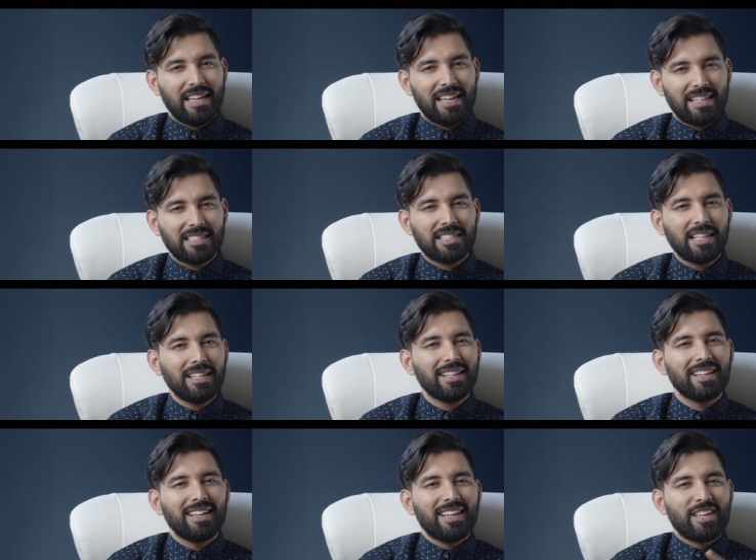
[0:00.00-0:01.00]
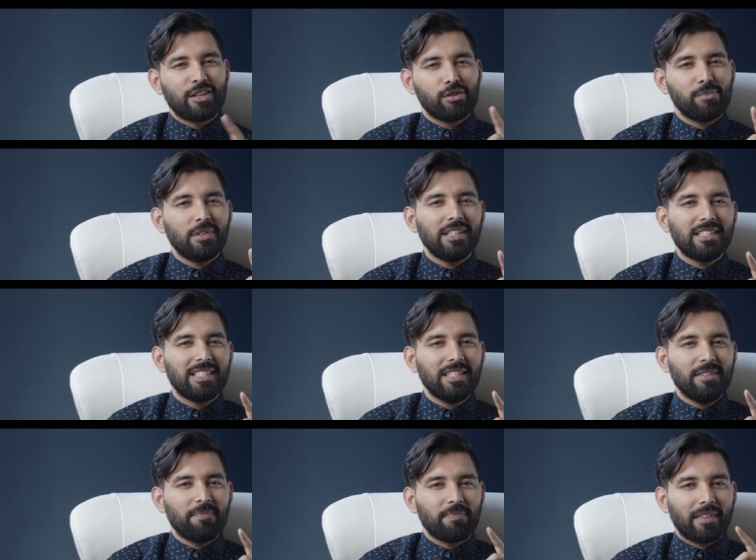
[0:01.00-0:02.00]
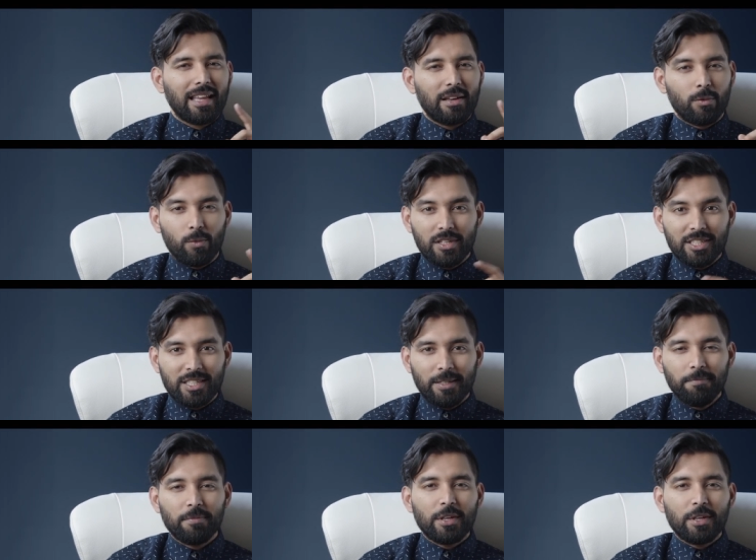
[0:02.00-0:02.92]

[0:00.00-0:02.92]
Instead, humility and wisdom